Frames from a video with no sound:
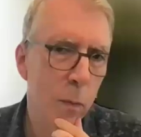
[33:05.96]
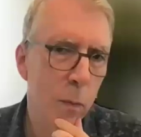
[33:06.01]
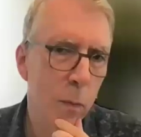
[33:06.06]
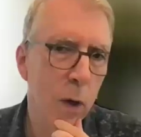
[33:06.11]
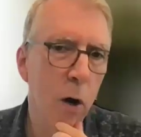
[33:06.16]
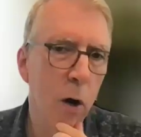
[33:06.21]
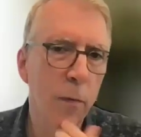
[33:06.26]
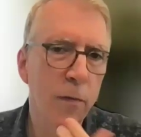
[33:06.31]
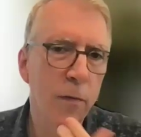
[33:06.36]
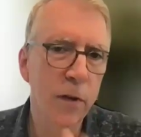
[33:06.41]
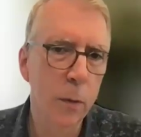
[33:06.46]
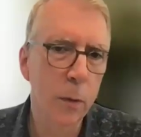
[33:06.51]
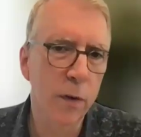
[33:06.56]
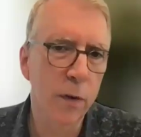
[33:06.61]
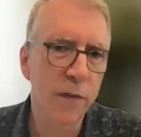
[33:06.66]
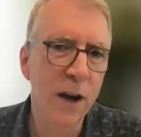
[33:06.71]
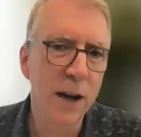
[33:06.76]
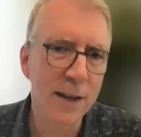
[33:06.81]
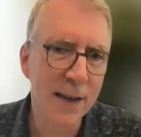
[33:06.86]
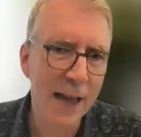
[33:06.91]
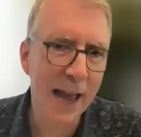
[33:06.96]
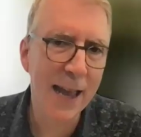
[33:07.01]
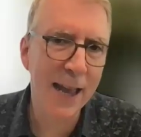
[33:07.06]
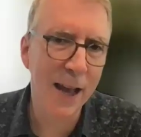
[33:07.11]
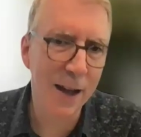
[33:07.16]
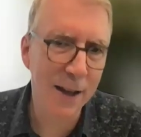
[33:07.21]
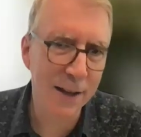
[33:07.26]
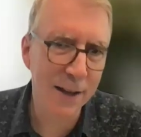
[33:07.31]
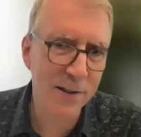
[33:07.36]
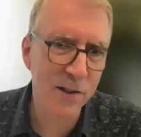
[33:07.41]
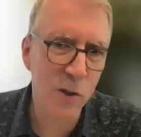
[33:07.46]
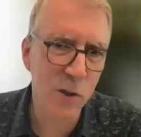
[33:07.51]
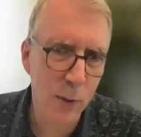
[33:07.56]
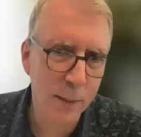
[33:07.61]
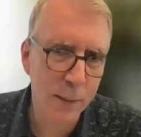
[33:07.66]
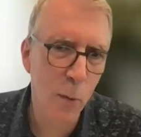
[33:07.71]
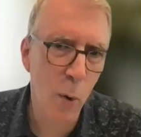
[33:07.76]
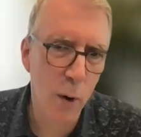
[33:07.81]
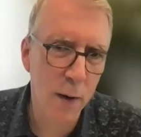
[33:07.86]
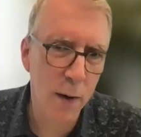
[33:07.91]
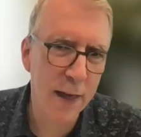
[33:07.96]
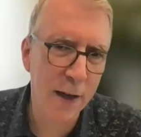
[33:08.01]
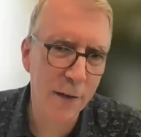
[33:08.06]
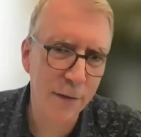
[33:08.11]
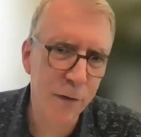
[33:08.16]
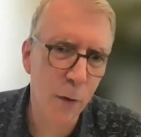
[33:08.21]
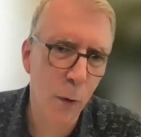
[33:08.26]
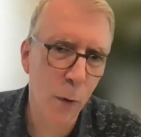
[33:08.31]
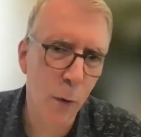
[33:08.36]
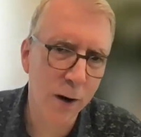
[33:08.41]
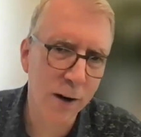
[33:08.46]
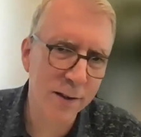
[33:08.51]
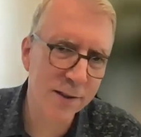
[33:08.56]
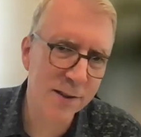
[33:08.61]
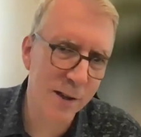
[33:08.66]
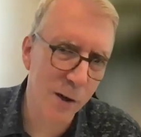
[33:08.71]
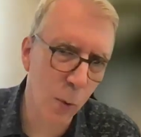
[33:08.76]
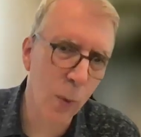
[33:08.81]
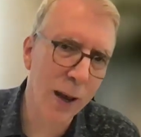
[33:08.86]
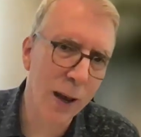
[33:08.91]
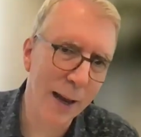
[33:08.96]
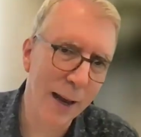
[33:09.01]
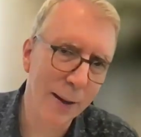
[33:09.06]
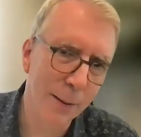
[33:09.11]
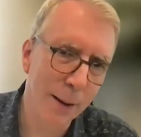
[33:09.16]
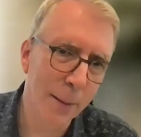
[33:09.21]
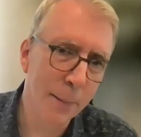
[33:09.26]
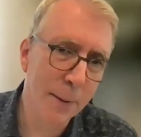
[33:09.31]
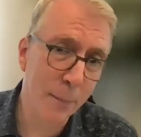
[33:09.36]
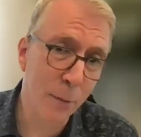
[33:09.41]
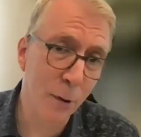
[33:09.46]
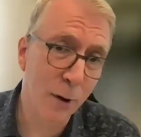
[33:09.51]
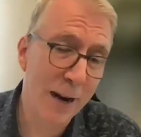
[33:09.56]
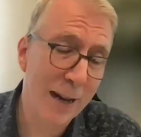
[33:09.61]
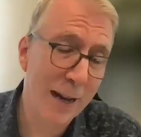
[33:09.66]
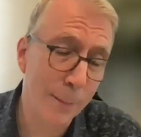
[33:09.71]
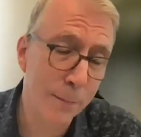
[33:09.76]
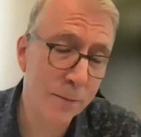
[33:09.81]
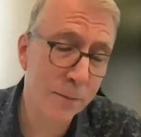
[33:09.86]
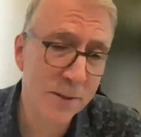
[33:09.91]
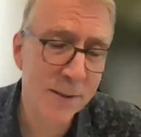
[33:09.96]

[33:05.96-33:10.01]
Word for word: Well, example, hopefully we'll find uh, A I is doing more of that for us in a way. I mean, yes, yeah. I